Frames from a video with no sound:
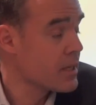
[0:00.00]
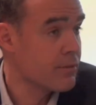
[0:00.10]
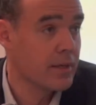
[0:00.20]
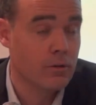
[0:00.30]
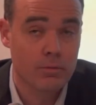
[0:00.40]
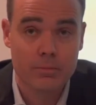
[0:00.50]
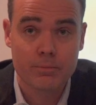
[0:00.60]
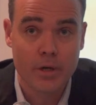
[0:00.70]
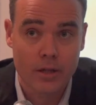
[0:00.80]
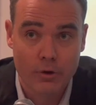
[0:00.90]
And I think
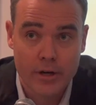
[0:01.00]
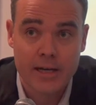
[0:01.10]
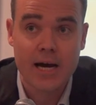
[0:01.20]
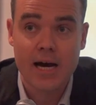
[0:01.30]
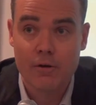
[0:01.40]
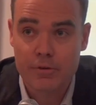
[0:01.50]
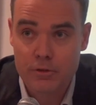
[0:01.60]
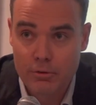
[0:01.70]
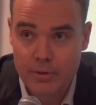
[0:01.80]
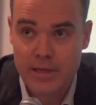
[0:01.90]
by learning how we
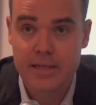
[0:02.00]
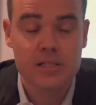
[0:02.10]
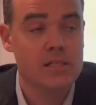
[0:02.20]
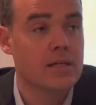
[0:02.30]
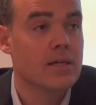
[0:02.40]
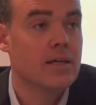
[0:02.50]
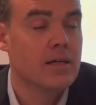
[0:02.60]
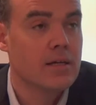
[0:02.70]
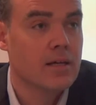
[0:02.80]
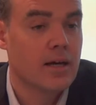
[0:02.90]
do things,
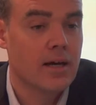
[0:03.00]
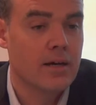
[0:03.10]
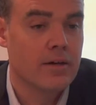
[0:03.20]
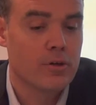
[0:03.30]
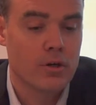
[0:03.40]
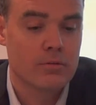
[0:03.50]
uh, you know,